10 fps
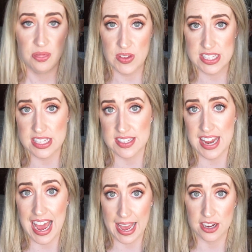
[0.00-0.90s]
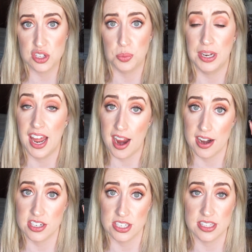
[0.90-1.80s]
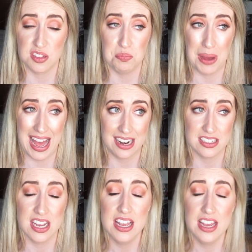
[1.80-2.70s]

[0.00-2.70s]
This is an actual artist's palette.